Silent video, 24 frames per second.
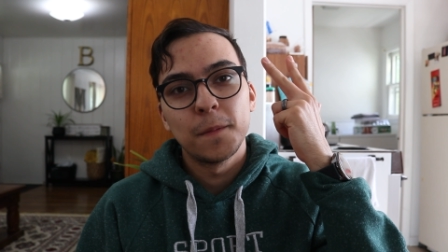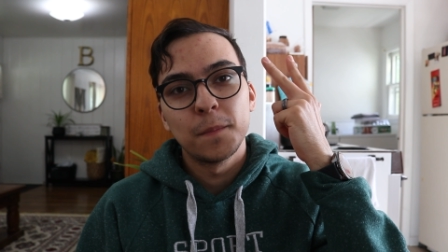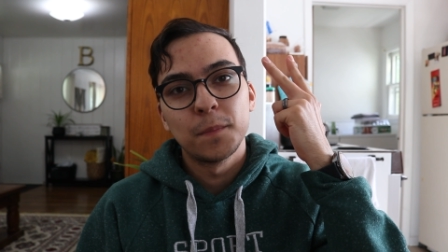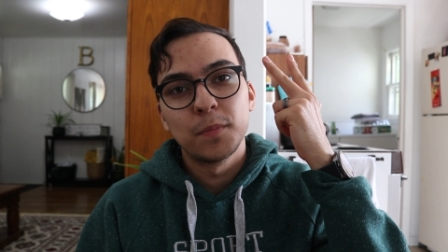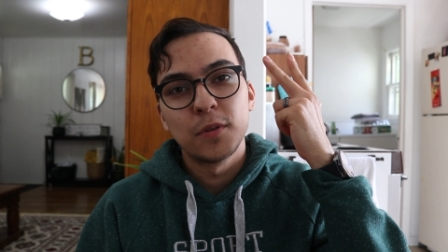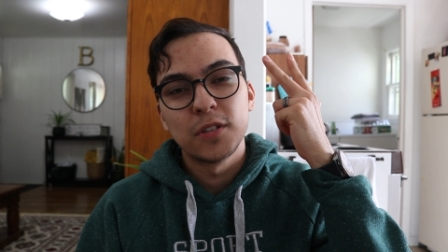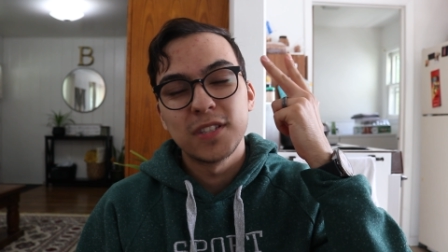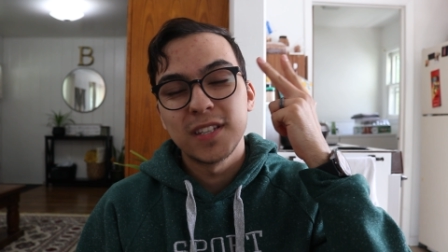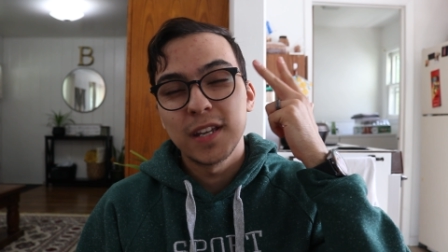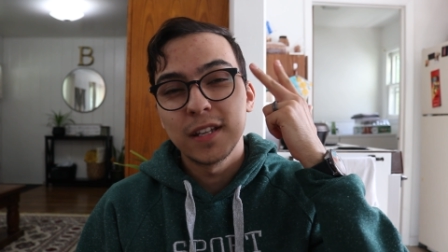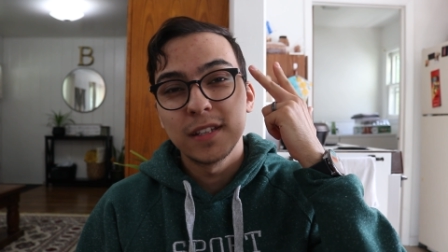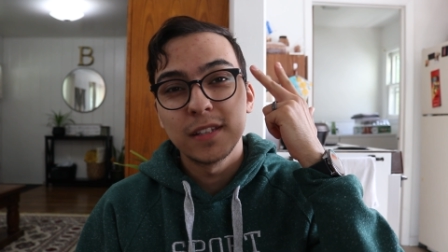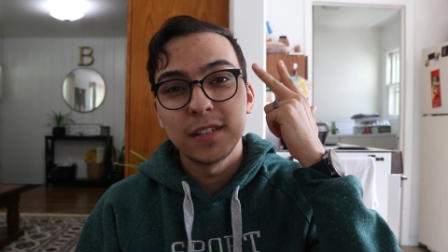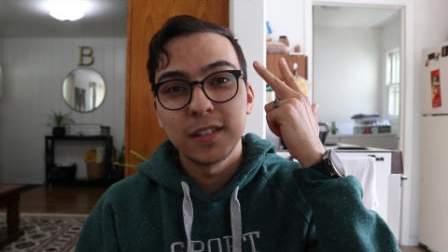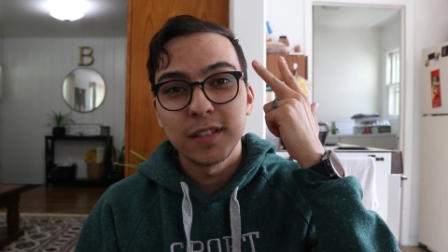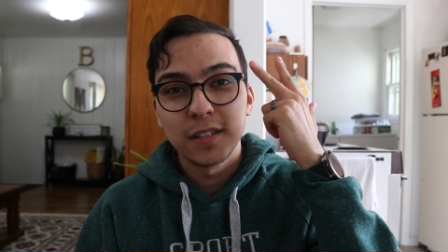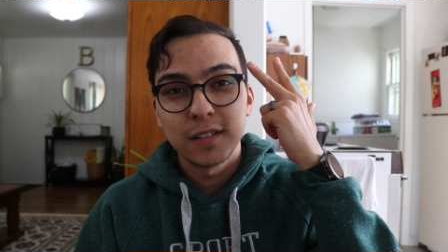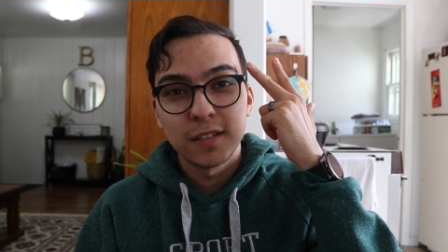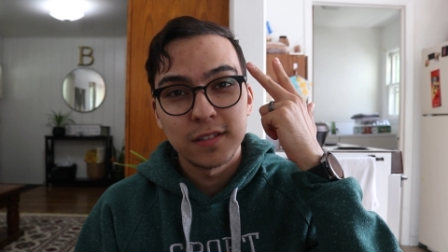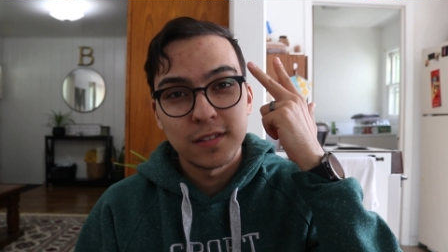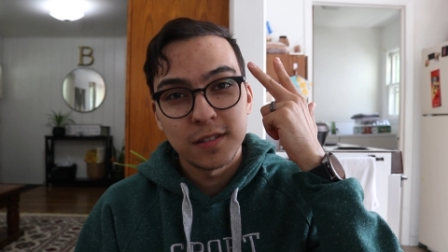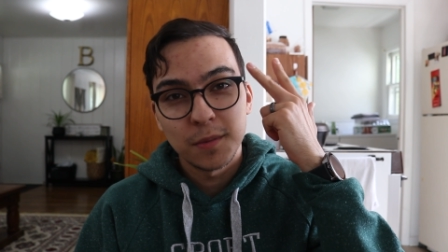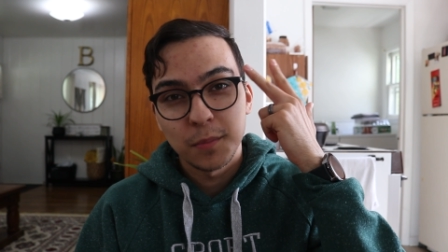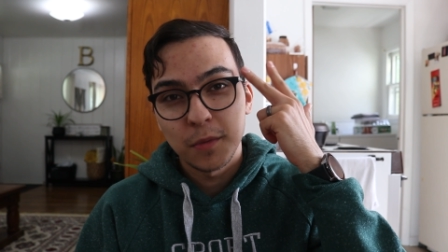
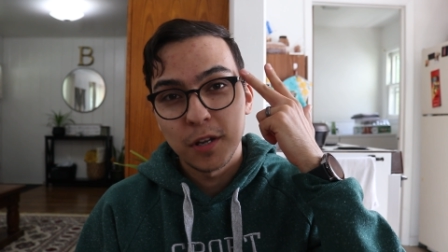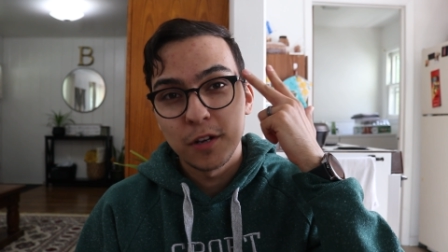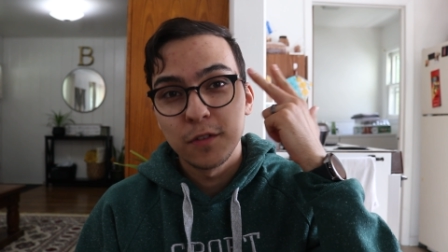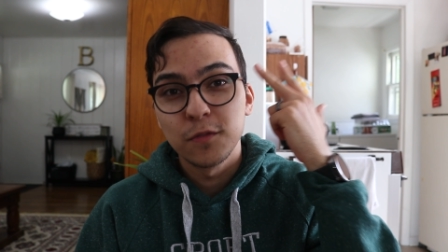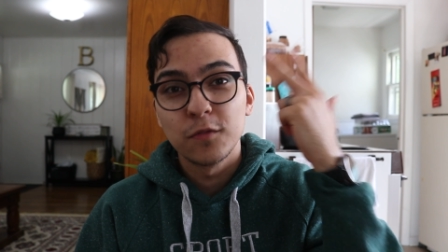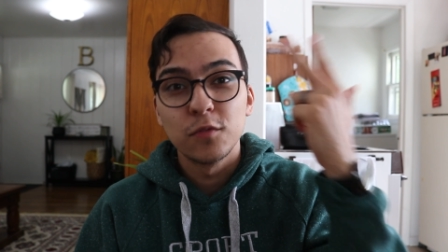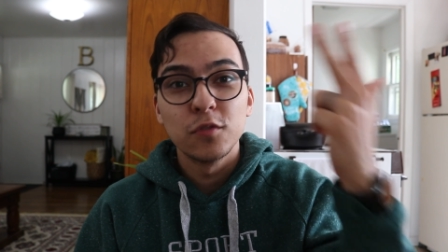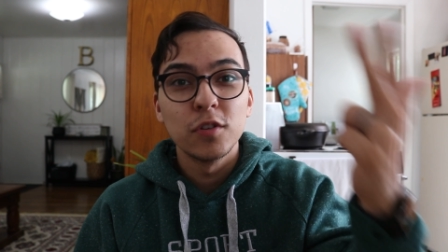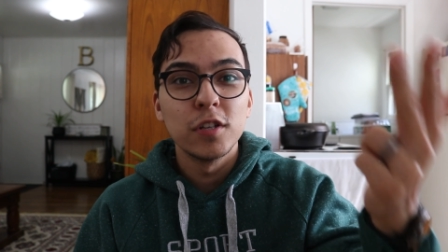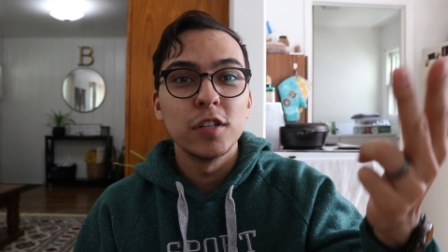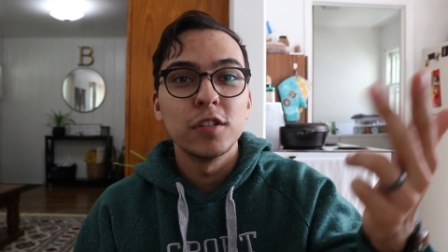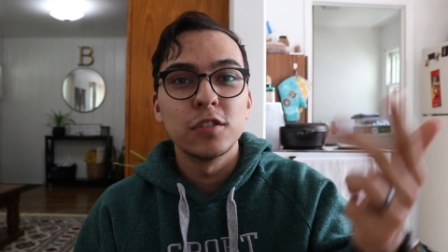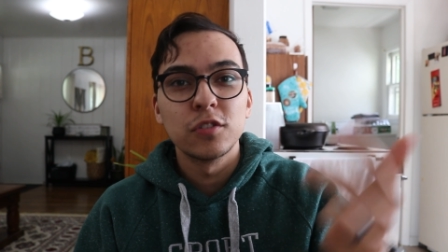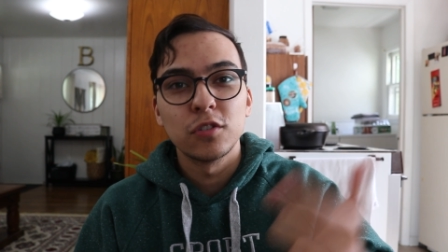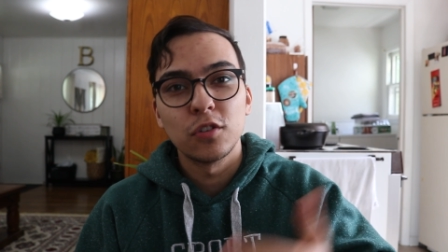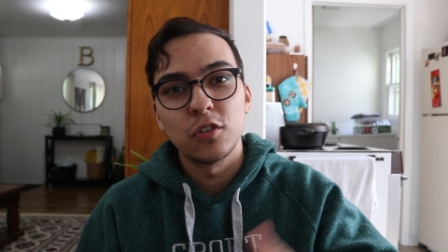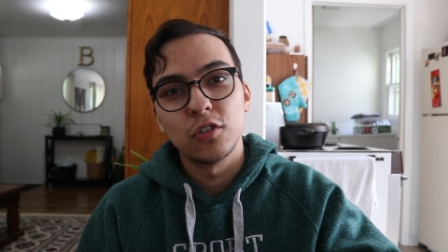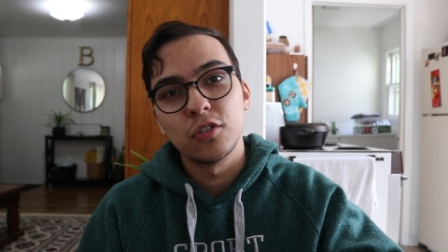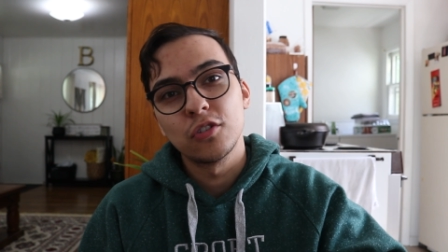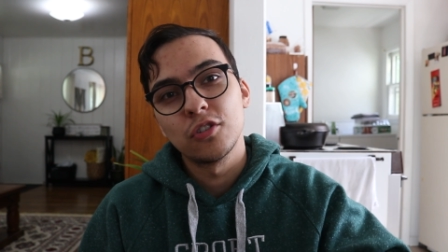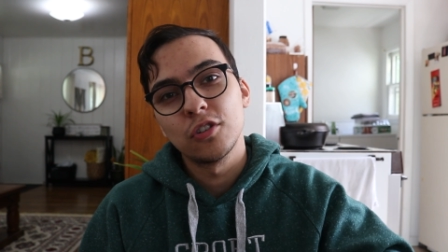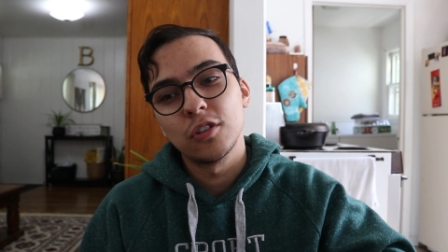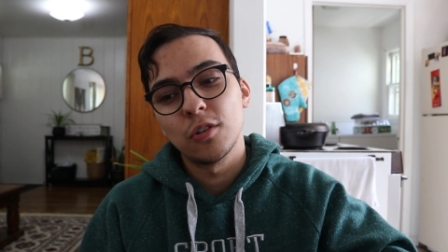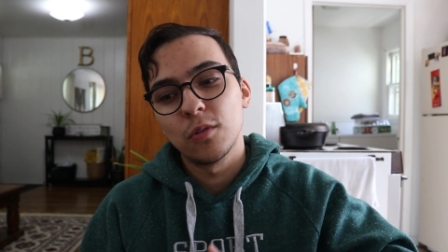presenting some kind of
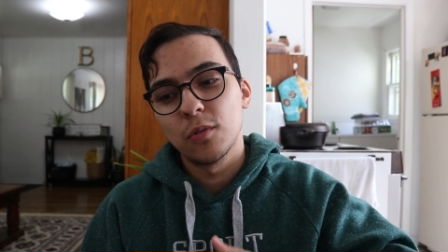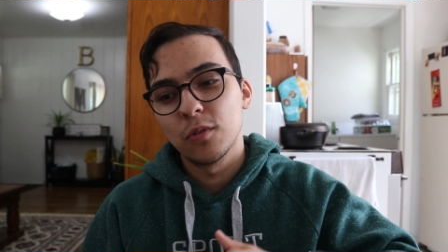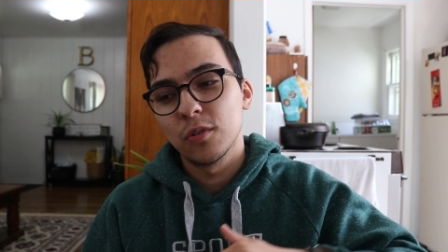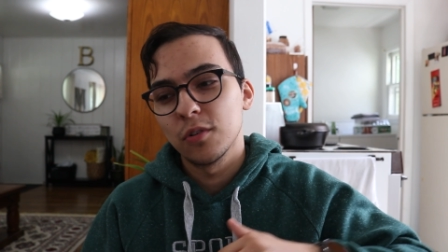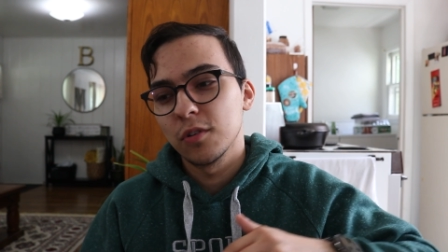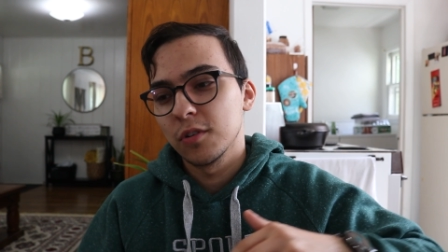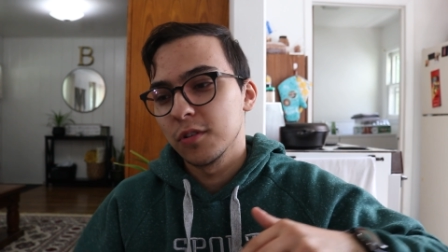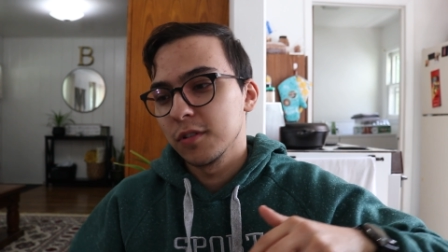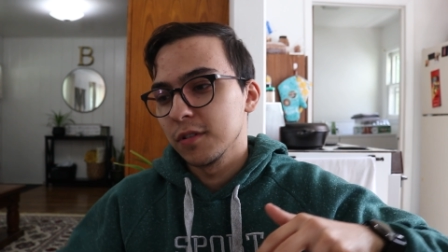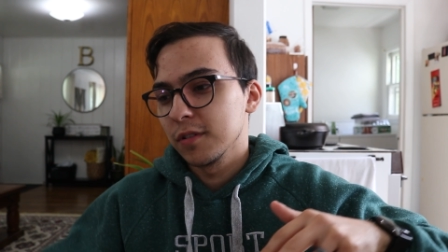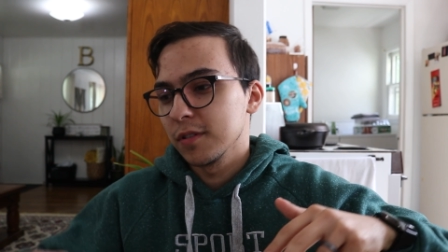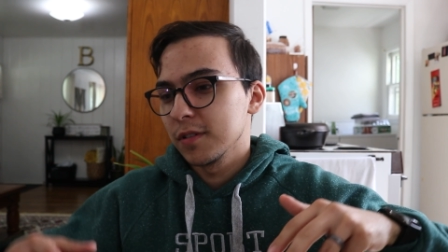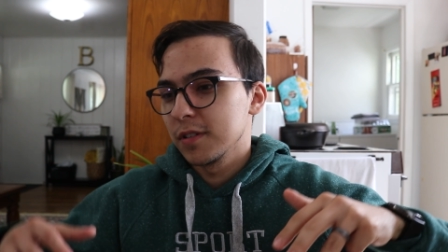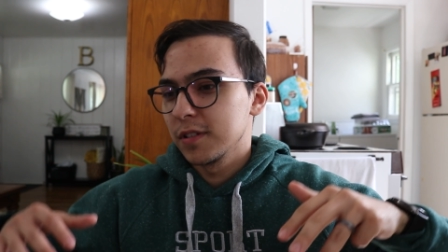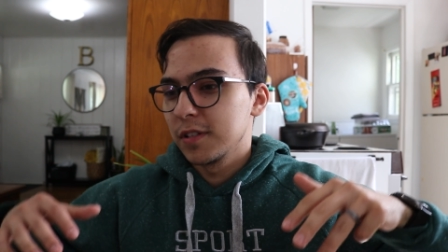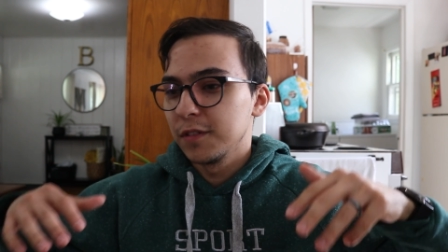research or